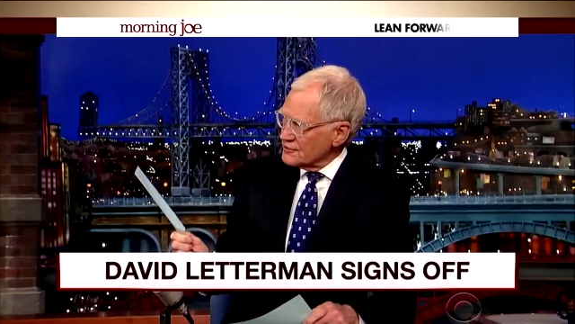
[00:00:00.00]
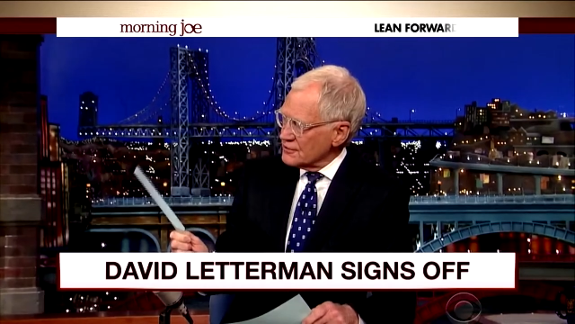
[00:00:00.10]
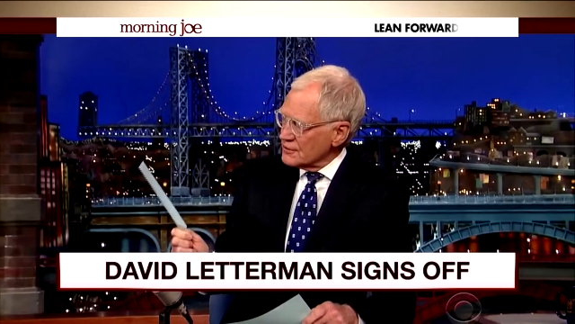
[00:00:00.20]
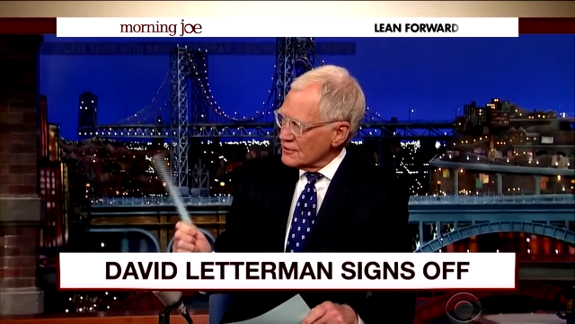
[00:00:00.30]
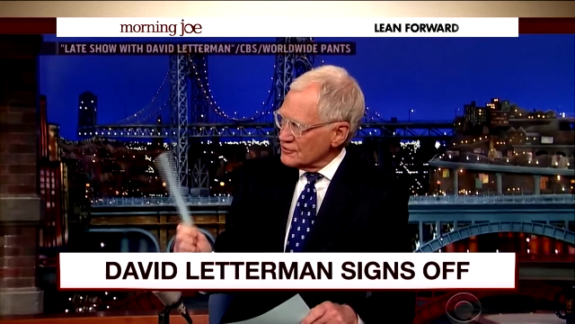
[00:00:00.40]

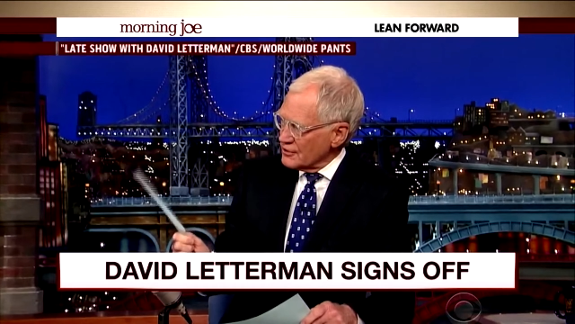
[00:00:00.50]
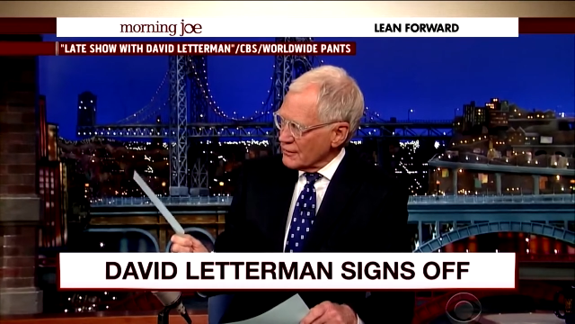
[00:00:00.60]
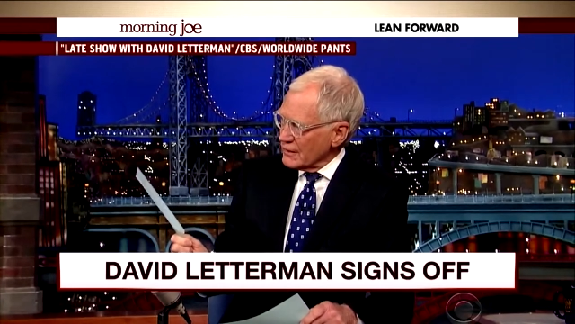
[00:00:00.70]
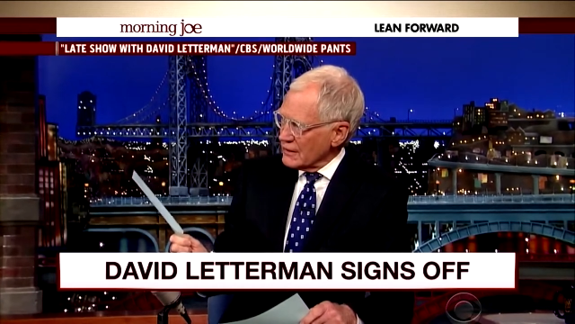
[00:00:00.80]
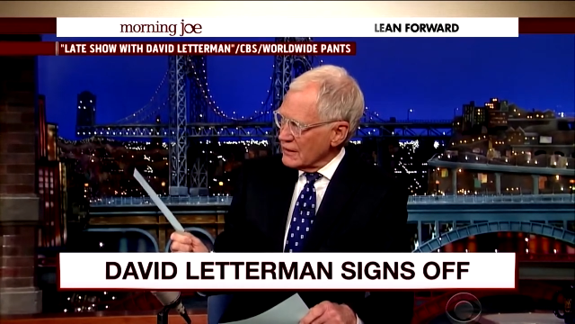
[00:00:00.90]
David
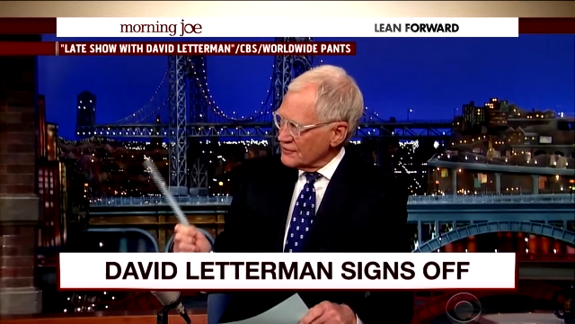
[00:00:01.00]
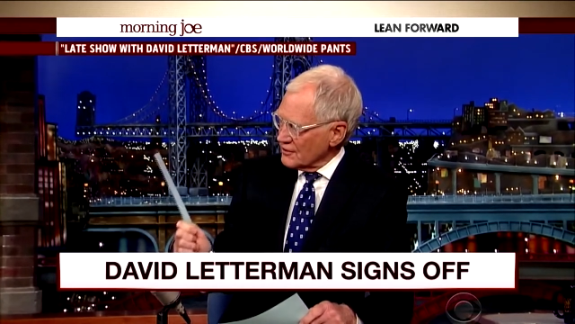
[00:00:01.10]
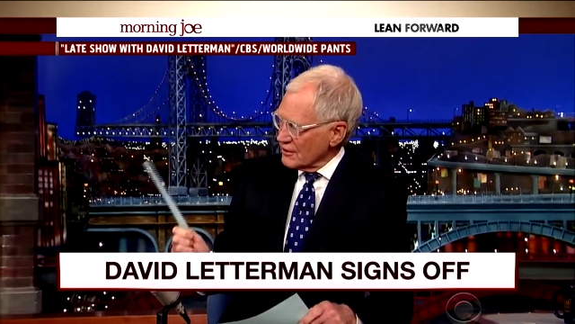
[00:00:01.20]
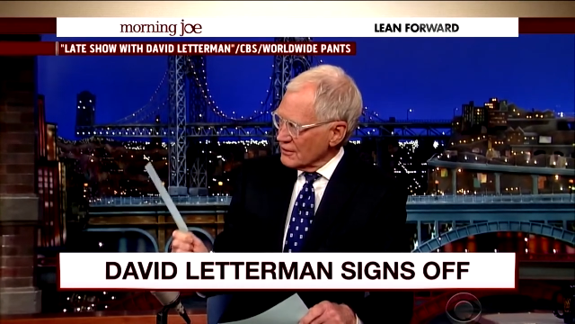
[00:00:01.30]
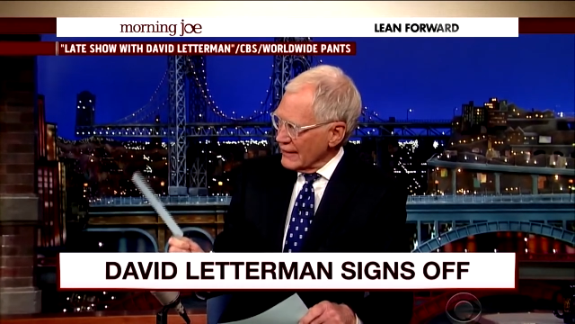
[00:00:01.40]
Letterman's
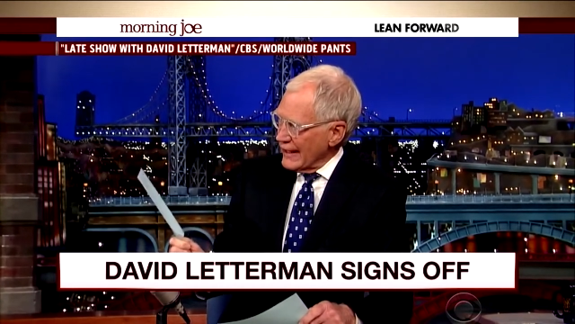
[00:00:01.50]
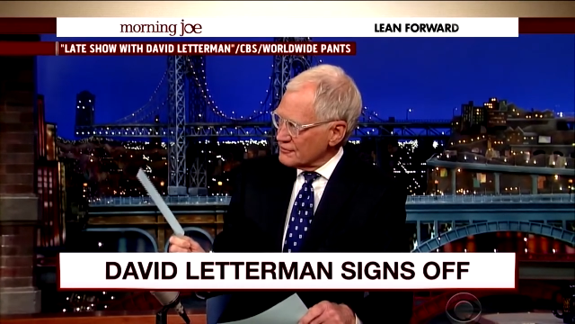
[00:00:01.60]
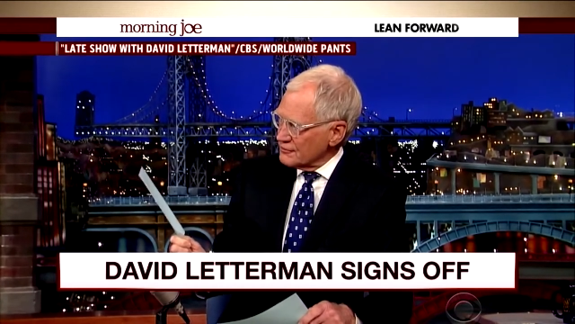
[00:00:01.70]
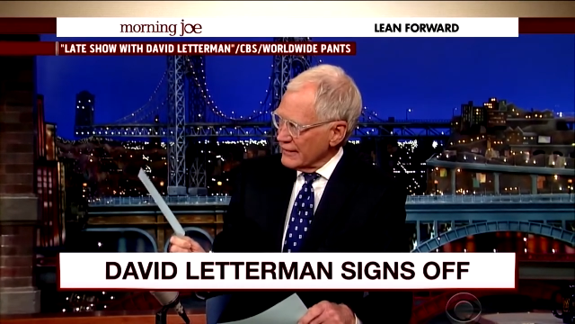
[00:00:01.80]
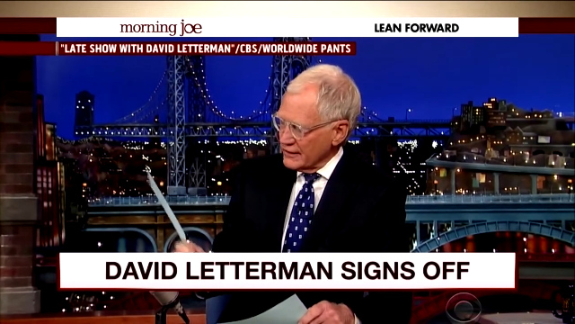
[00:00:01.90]
33-year
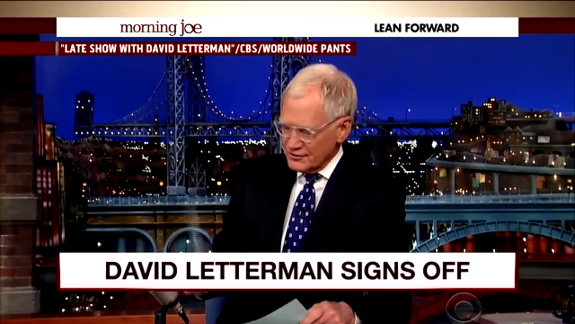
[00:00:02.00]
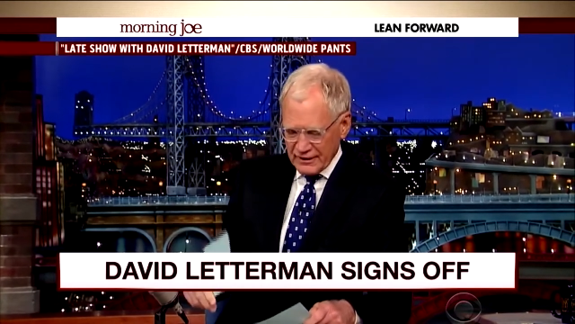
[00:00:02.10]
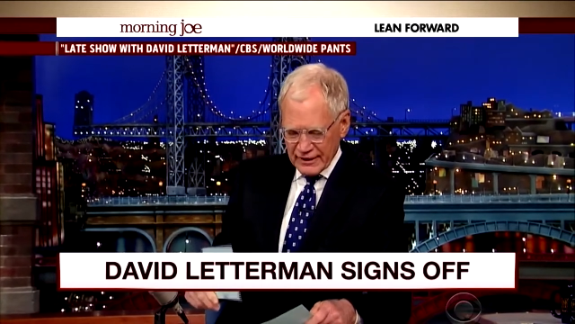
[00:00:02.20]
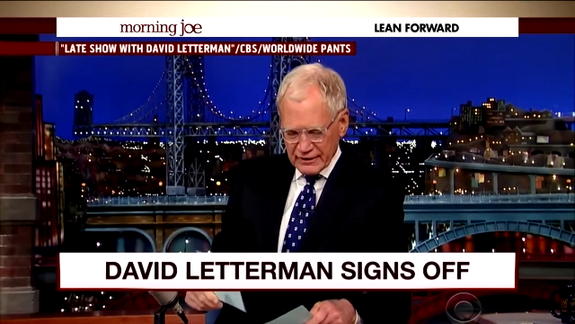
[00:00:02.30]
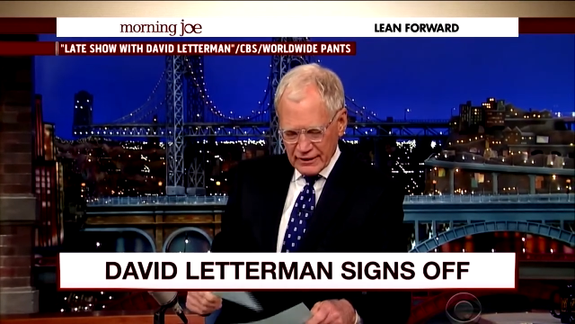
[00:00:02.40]
run as host
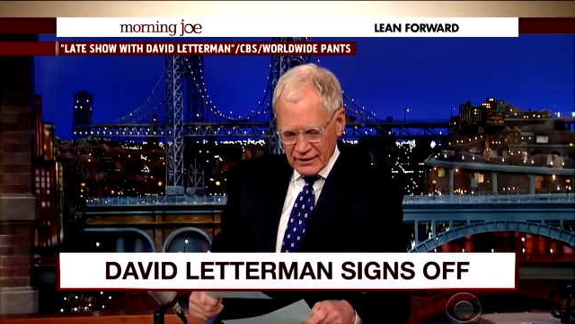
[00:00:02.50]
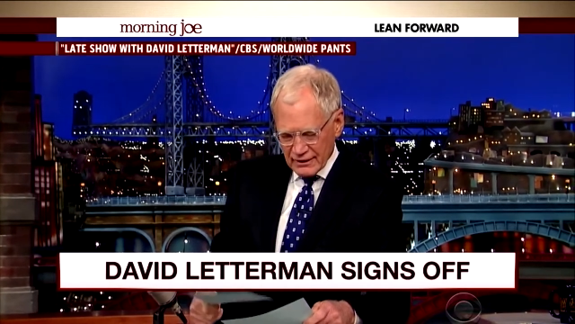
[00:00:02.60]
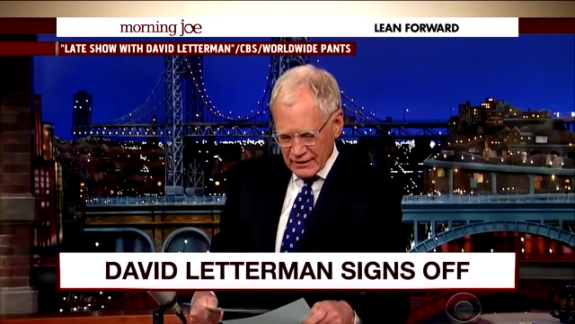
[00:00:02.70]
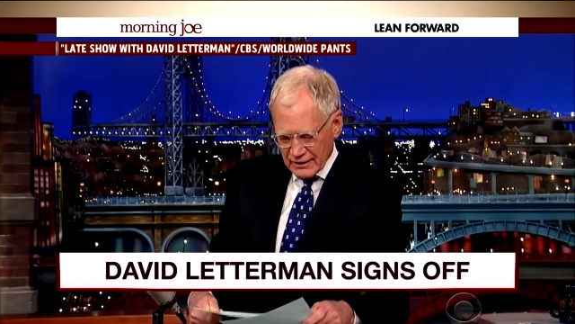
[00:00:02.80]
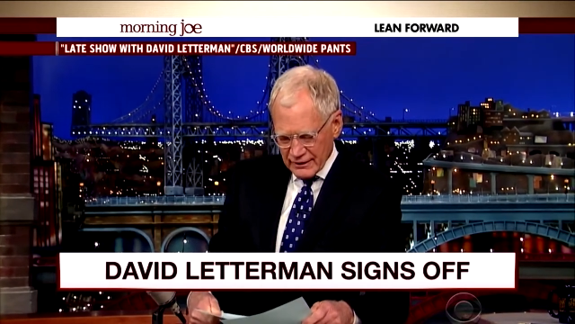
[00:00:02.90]
of The Late Show
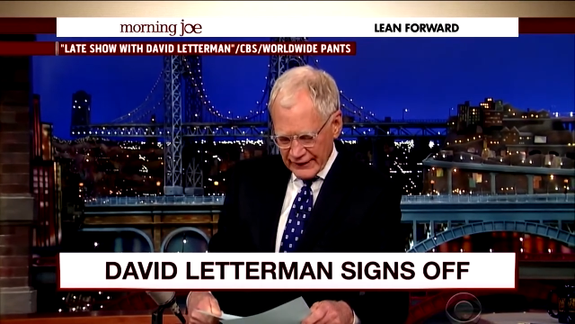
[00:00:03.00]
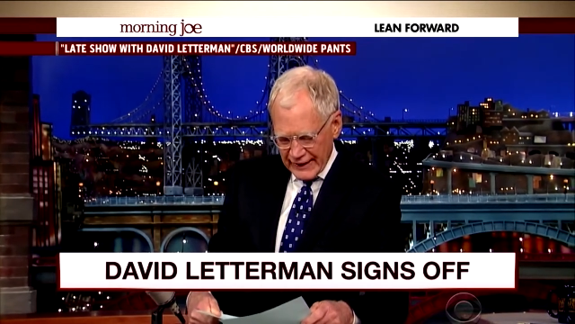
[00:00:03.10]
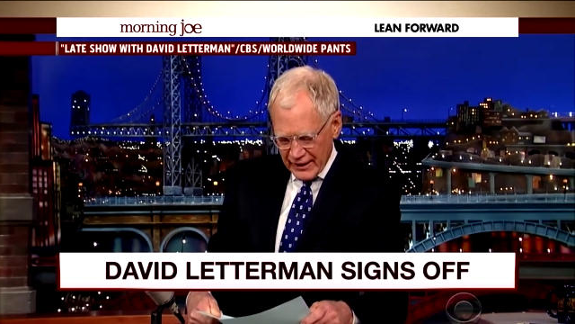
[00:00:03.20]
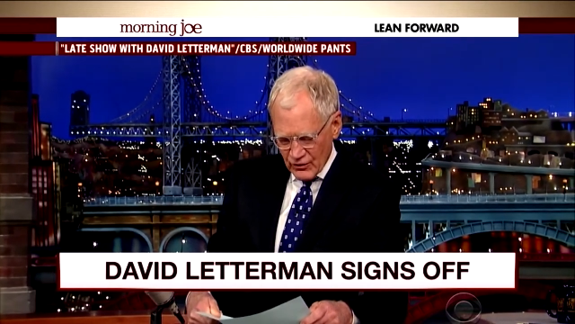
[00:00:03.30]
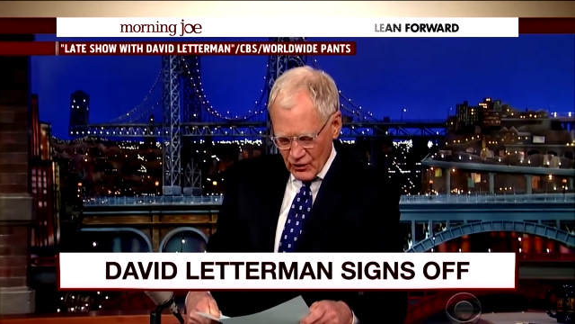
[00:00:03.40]
came to an
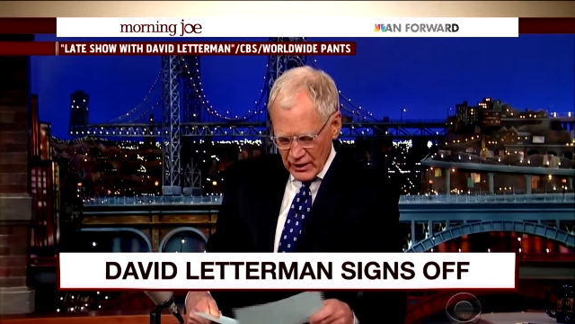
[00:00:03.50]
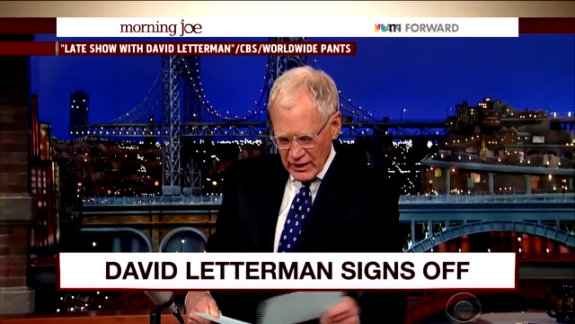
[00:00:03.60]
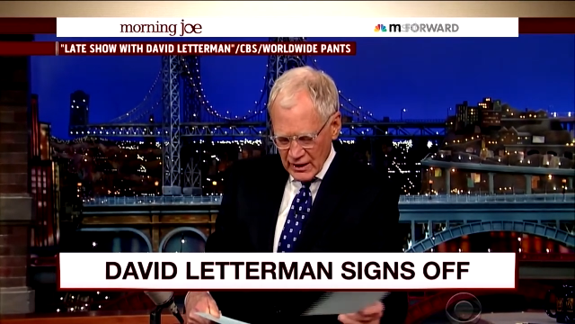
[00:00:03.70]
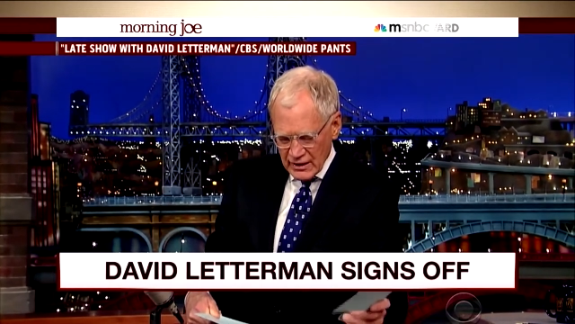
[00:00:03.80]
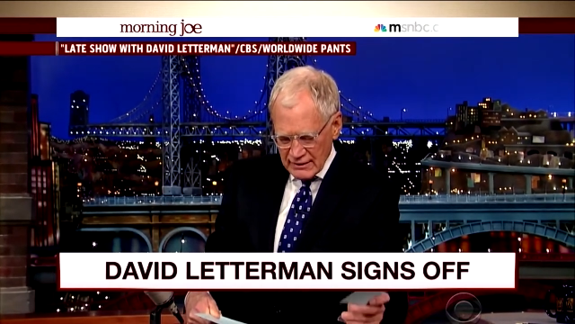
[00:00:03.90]
end last
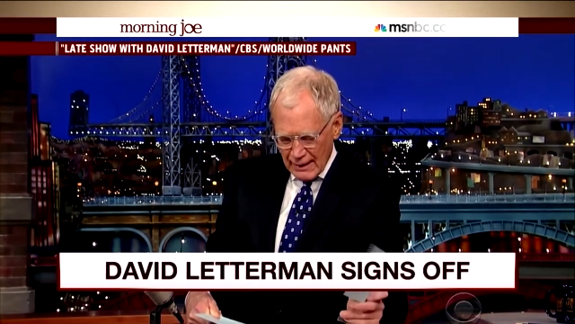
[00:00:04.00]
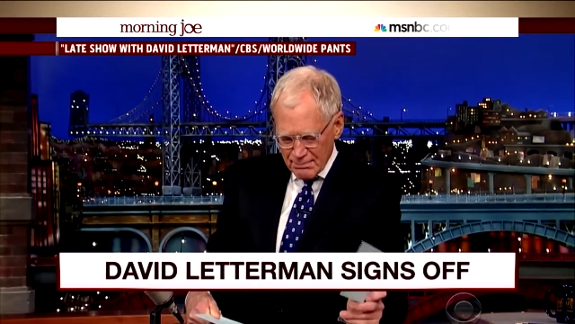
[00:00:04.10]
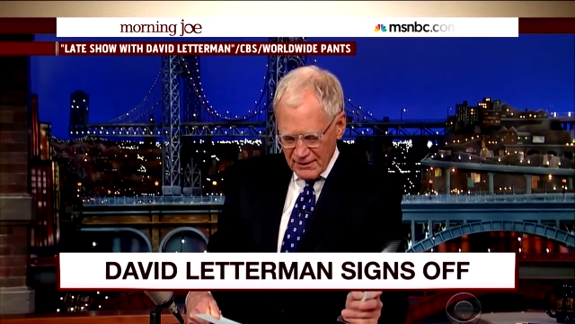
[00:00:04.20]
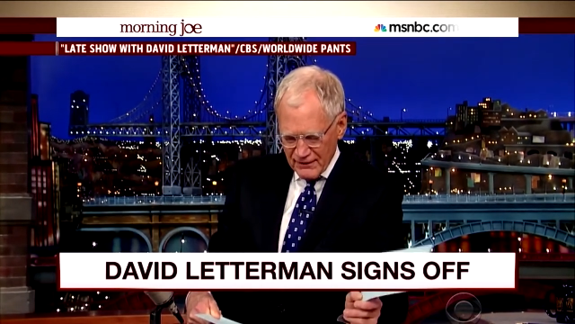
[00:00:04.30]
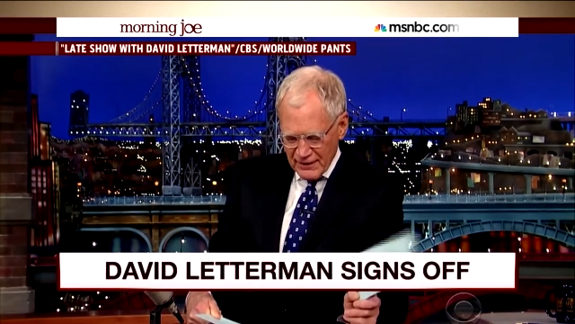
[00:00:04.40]
night. It was a
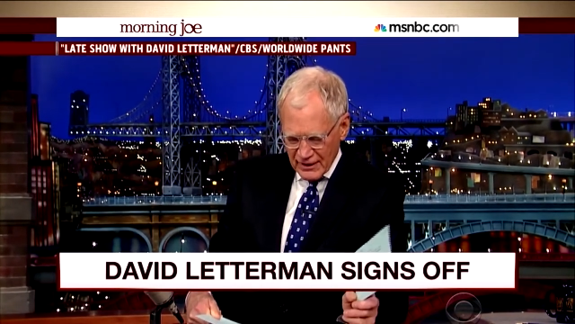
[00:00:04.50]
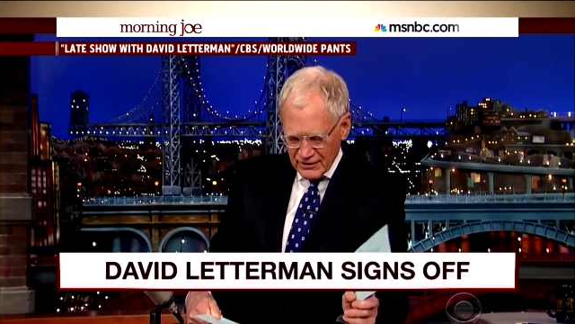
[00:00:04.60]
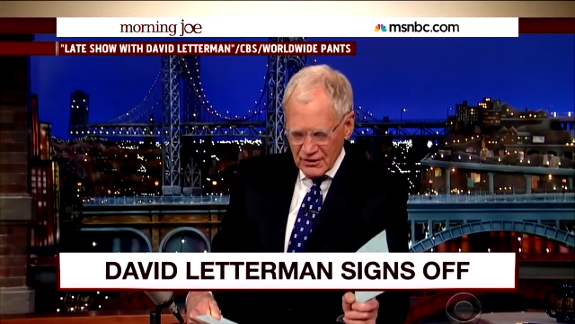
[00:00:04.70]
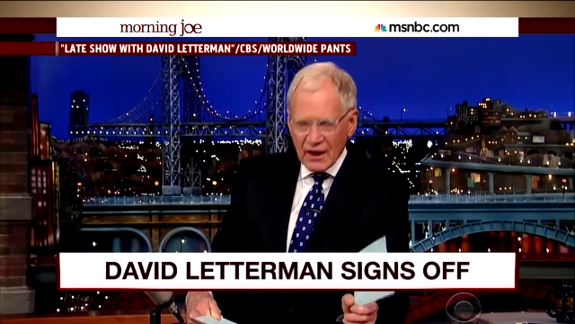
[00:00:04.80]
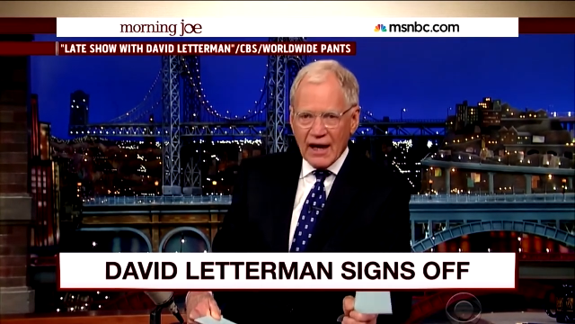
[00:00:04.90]
night filled
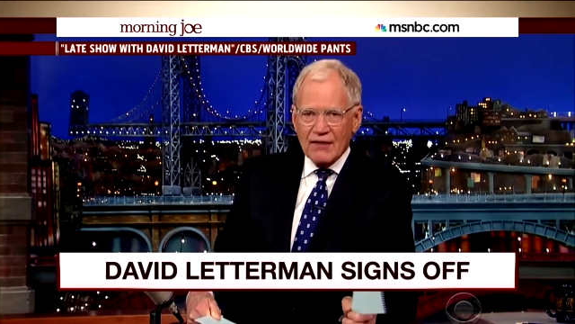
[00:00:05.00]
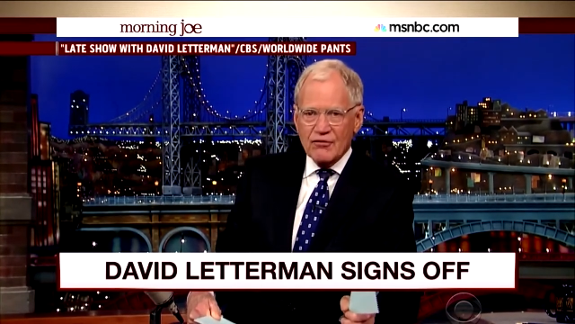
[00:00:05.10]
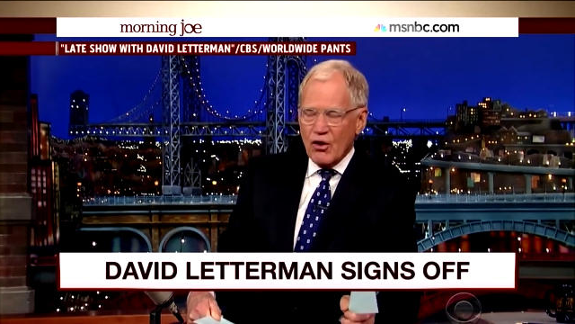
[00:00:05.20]
with Hollywood